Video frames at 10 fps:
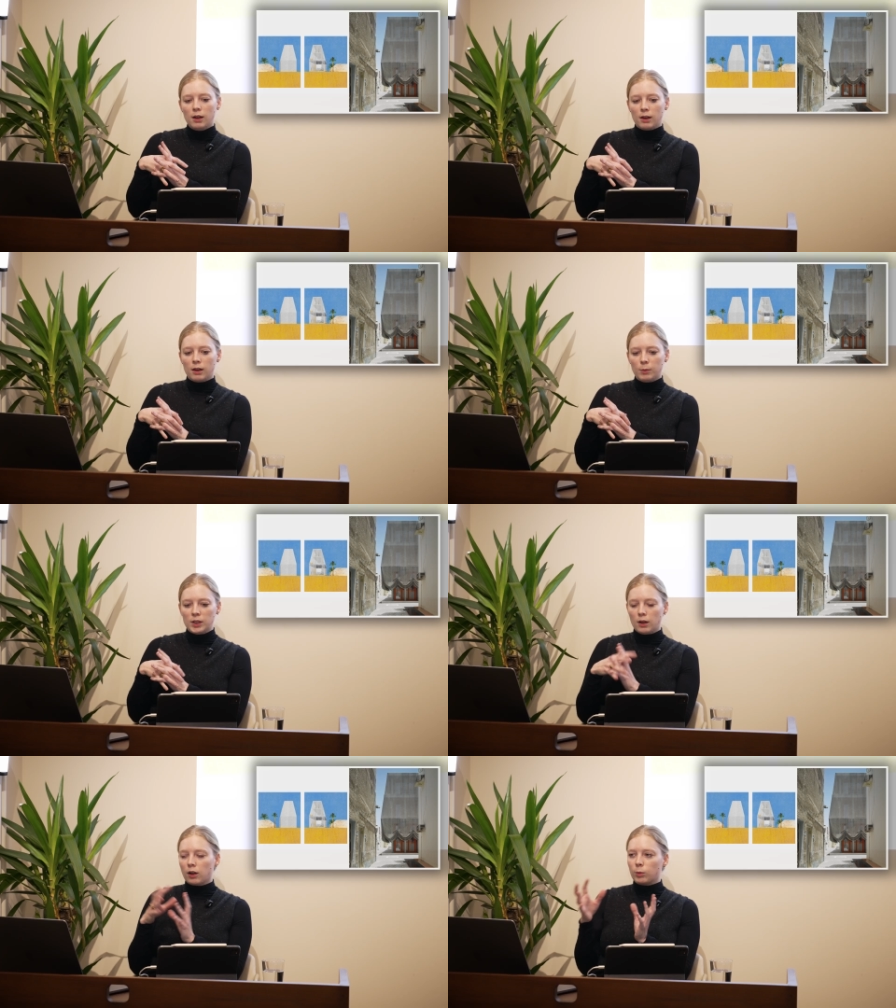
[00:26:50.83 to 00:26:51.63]

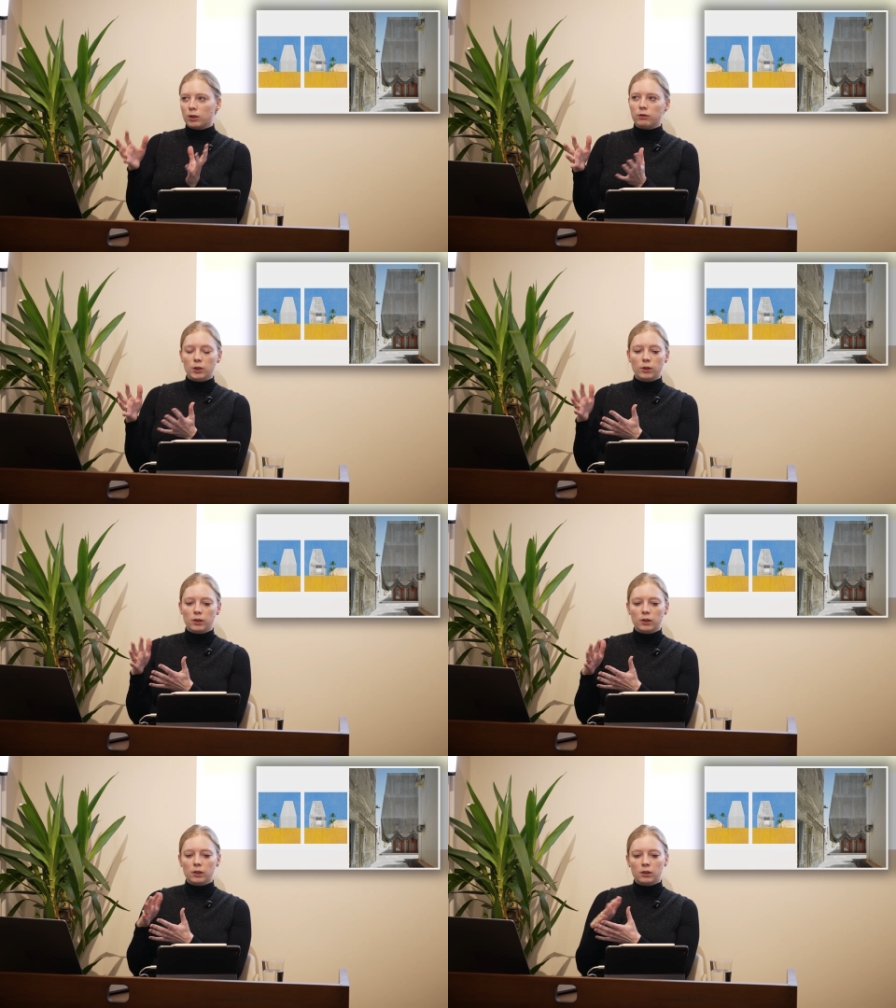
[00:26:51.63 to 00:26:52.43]
and talk about a few
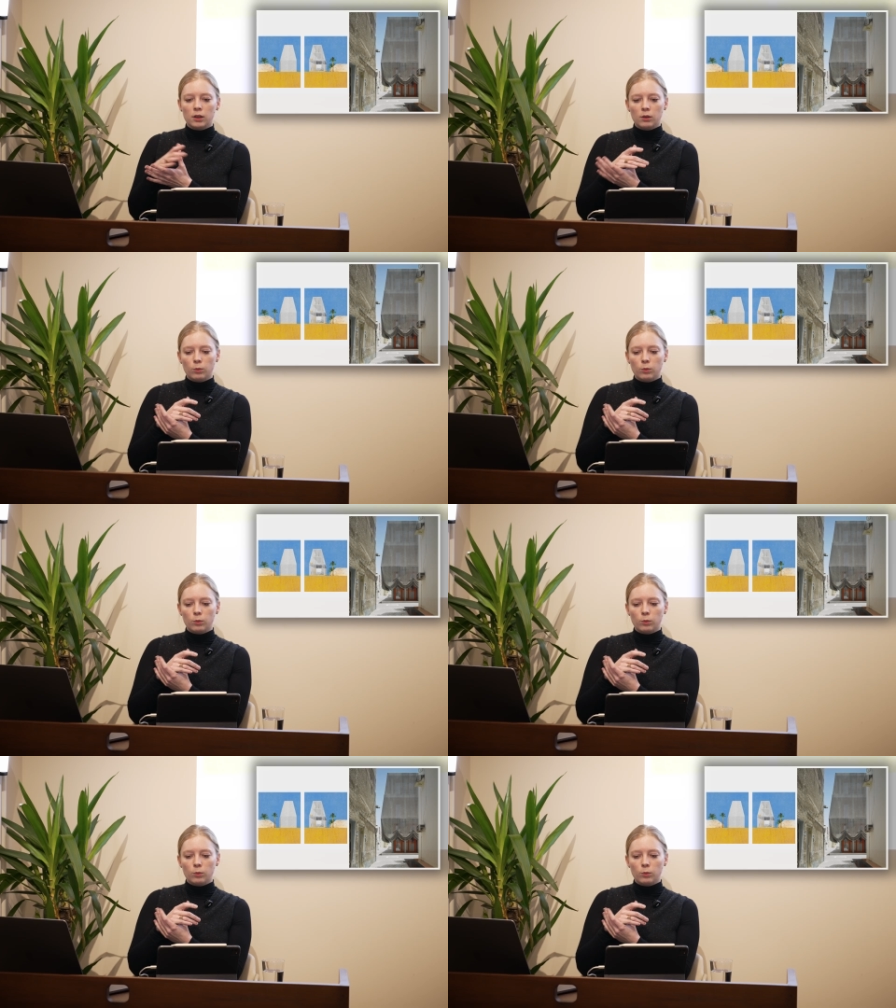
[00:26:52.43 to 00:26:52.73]
other